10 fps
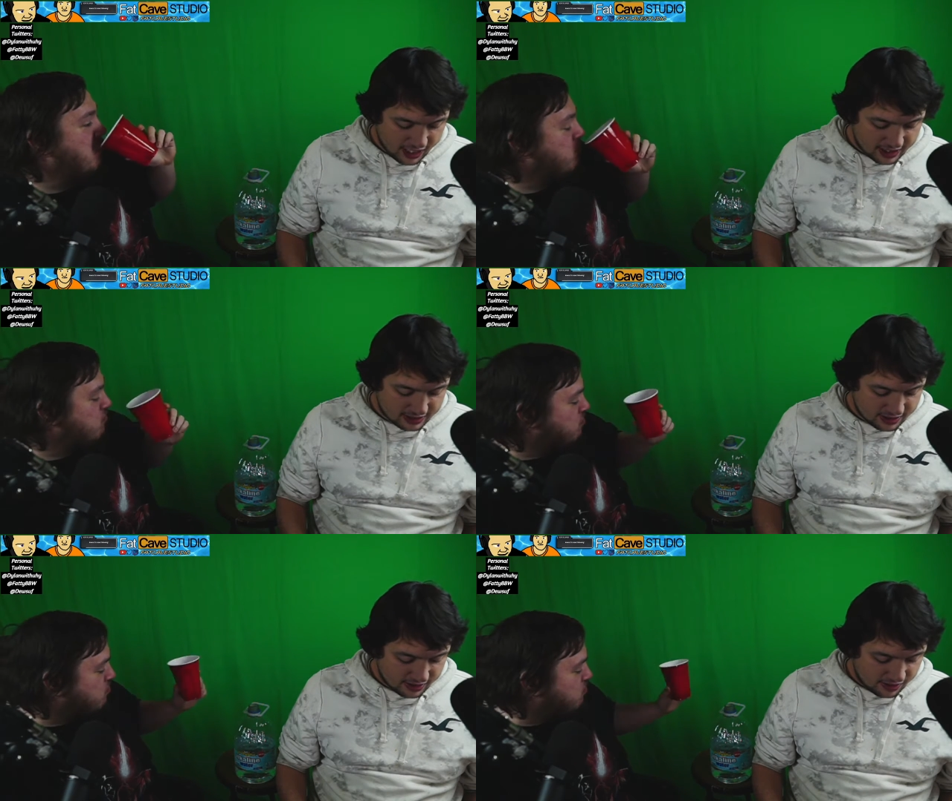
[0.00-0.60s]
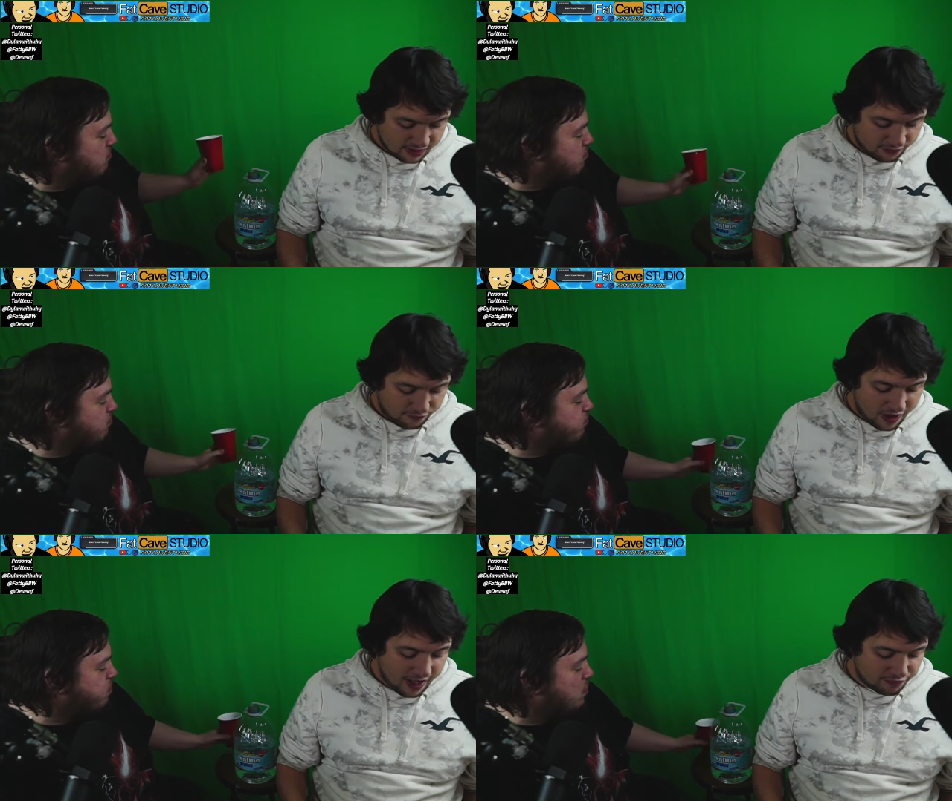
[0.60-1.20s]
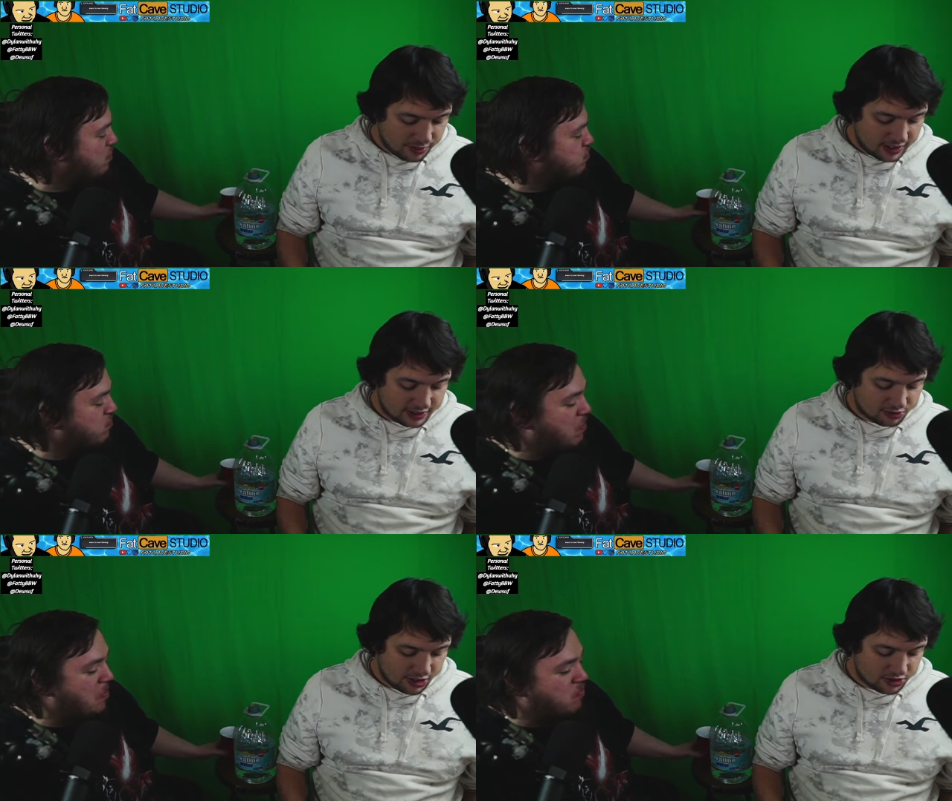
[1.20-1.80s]
Speaker 1: last five
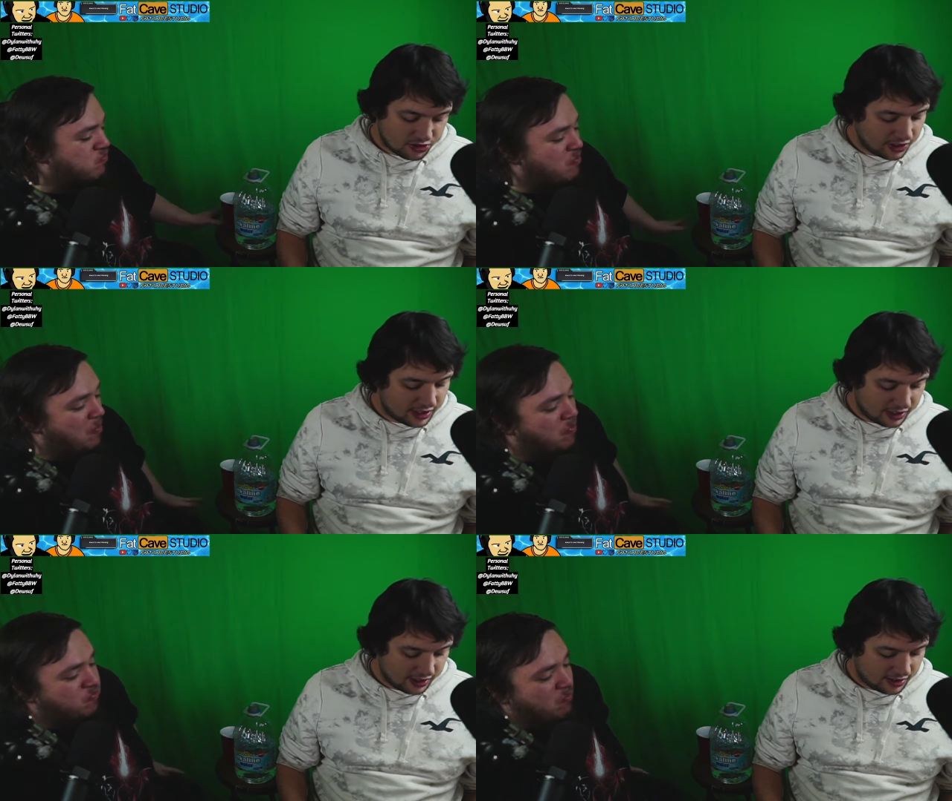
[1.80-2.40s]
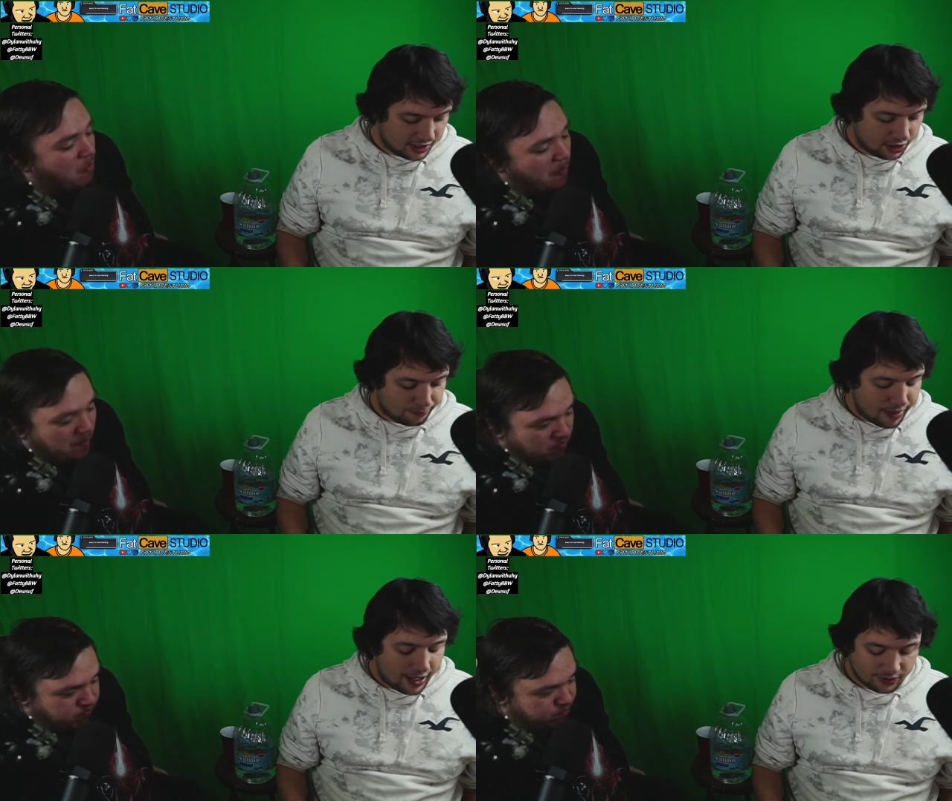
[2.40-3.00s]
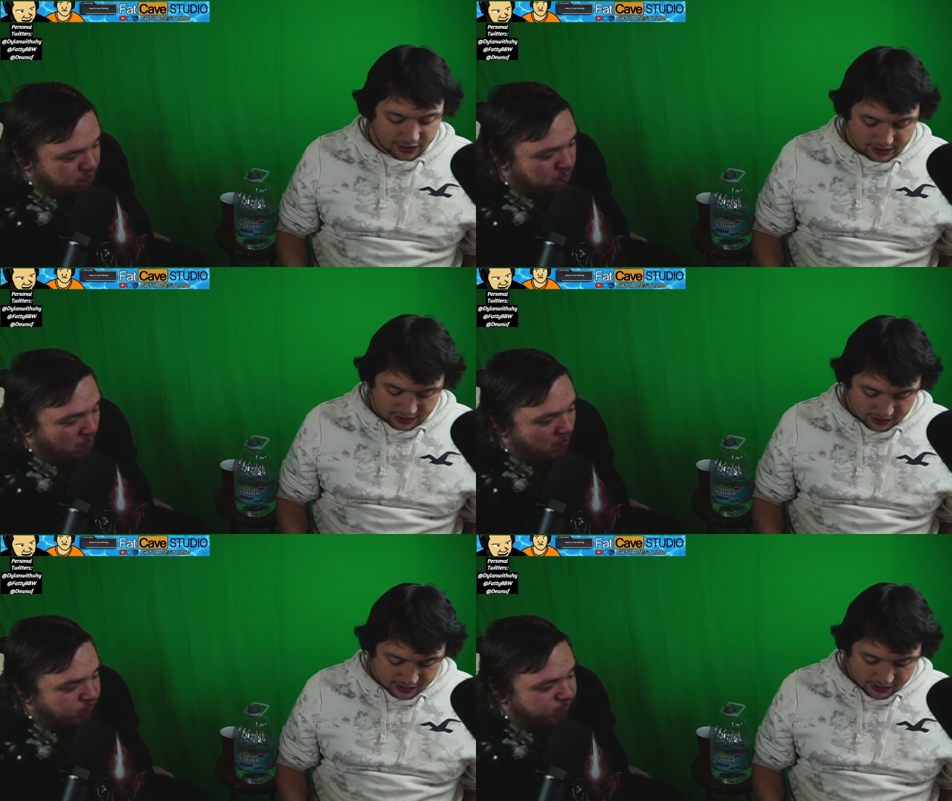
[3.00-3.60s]
minutes without drinking anything, you're powerless.
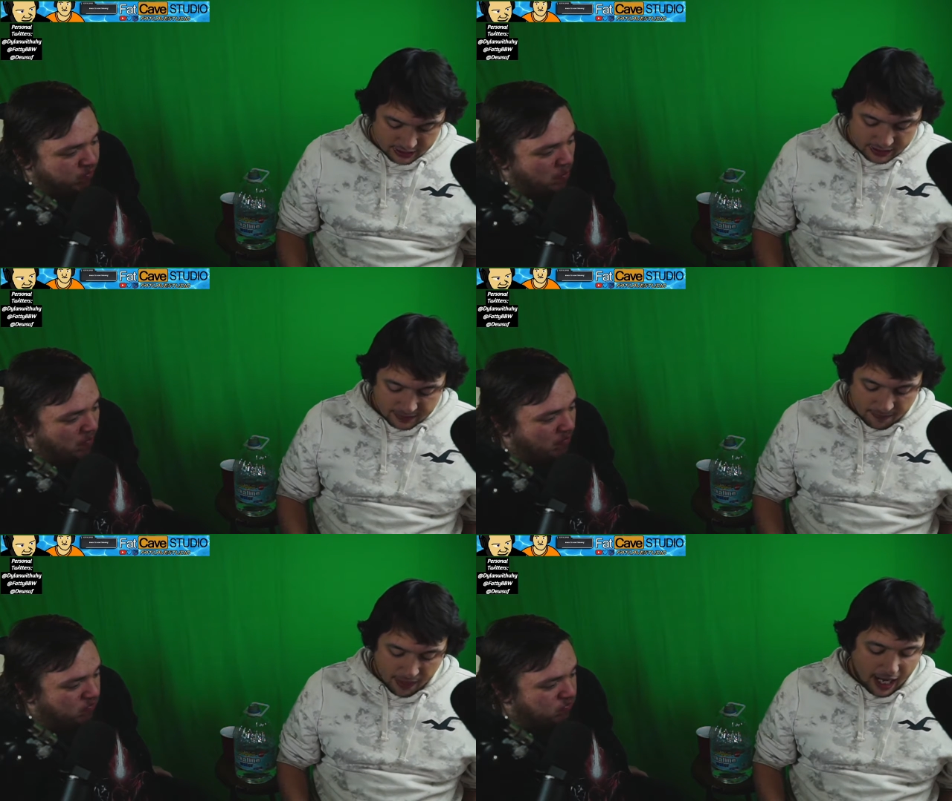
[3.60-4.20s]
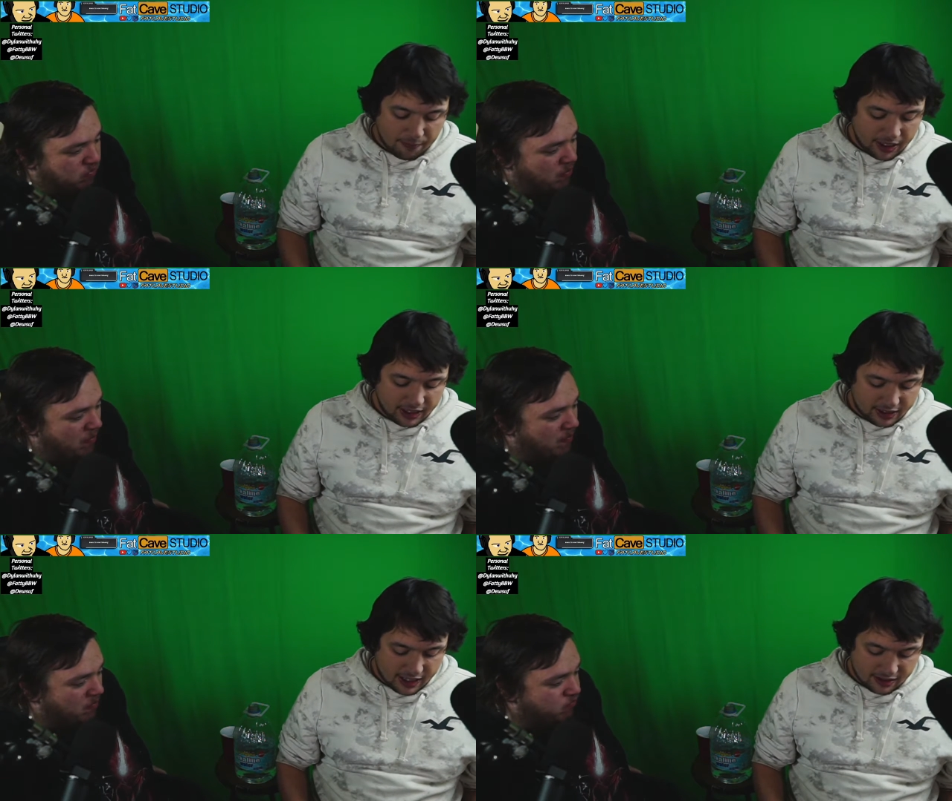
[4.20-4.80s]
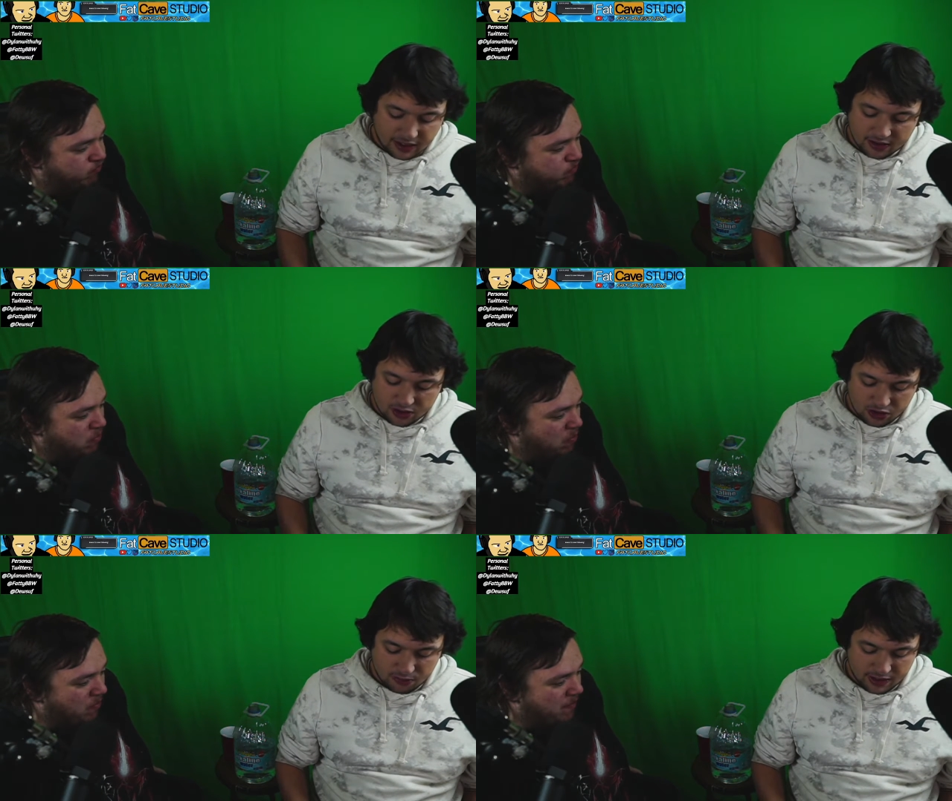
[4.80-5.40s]
I made it. I think
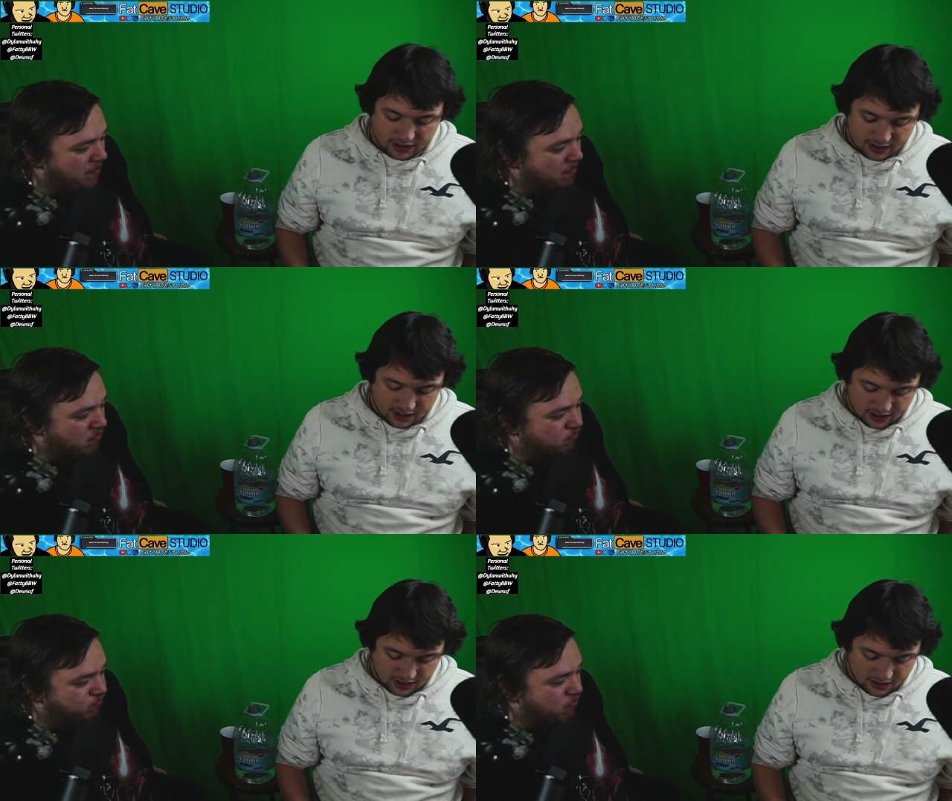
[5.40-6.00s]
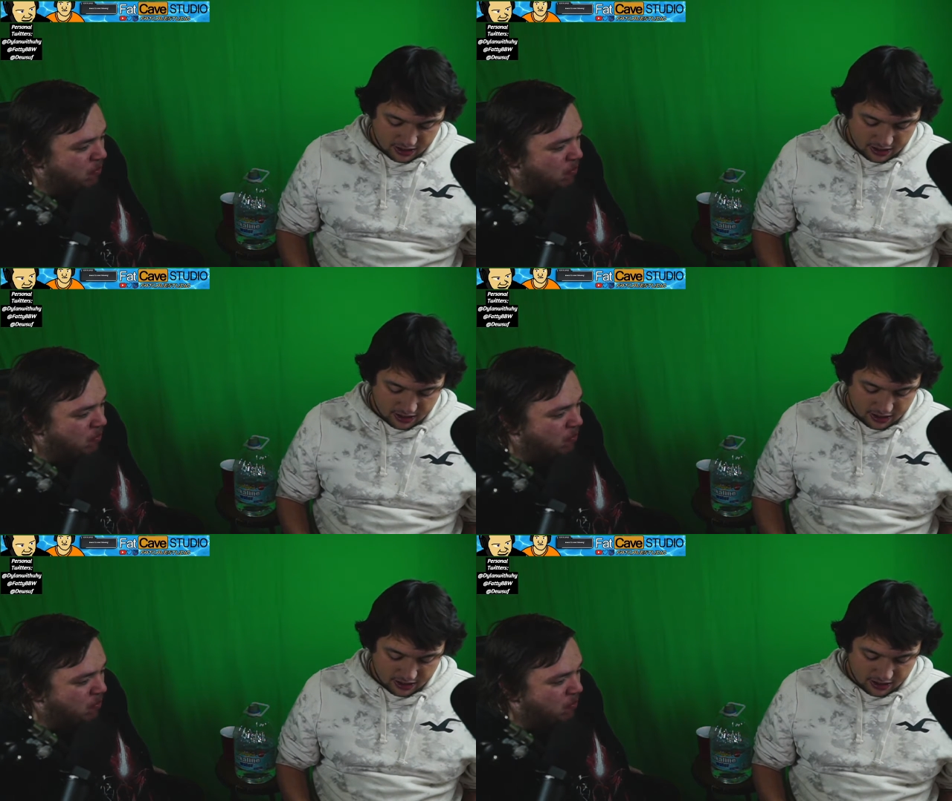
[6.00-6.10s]
two minutes in.